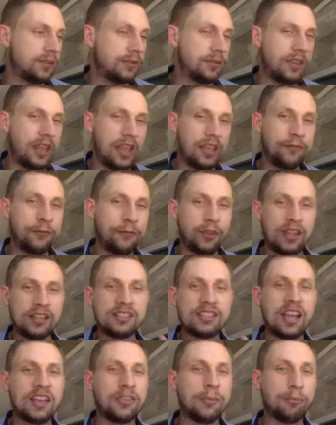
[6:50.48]
Thankfully, it's
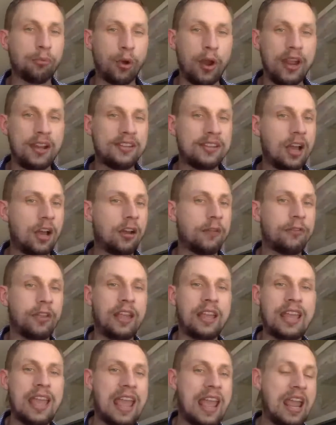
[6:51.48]
got the breakdown of
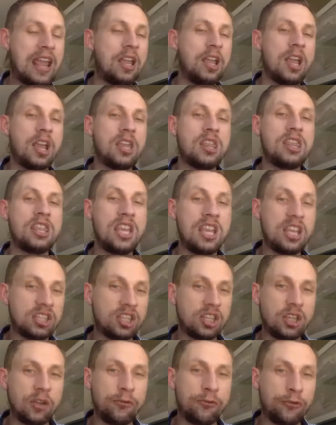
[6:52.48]
like, hey, these
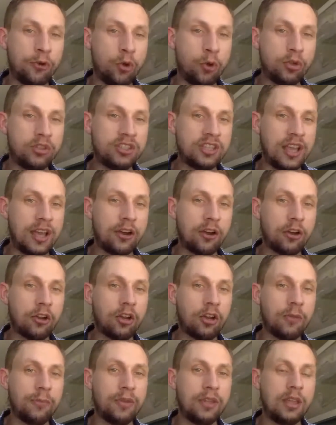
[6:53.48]
are the foods that are
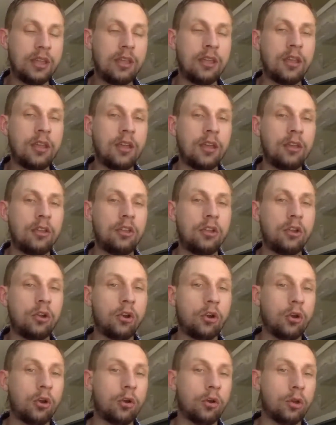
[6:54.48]
going to be
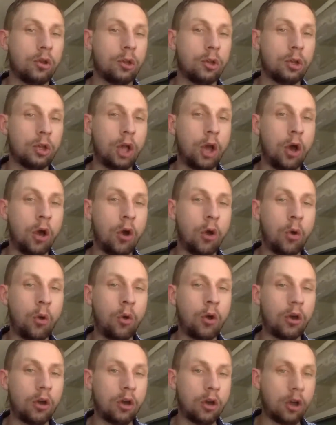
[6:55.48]
your
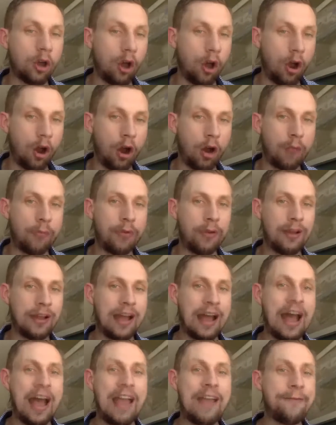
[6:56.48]
low carb,
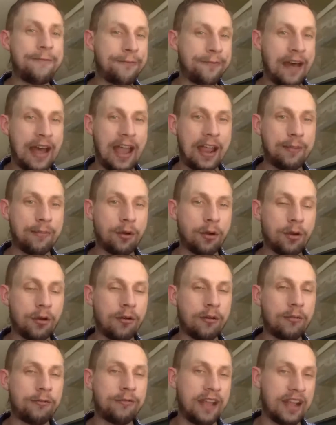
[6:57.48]
high
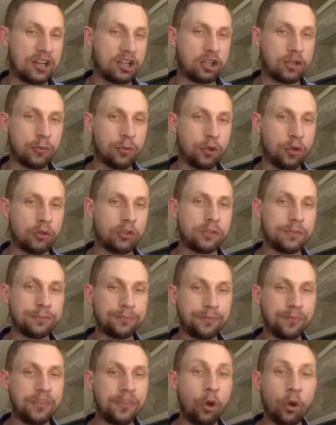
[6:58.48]
fiber vegetables.
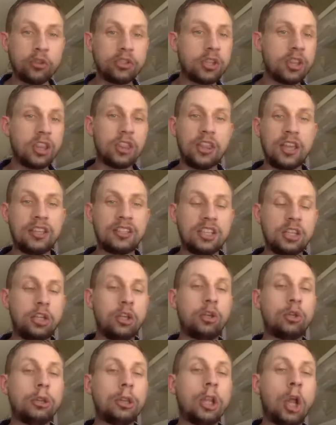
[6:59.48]
Those are the things that
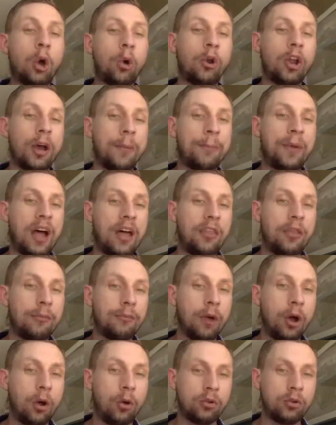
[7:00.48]
you load up on the
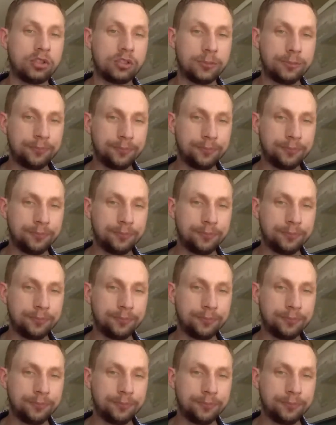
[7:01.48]
most.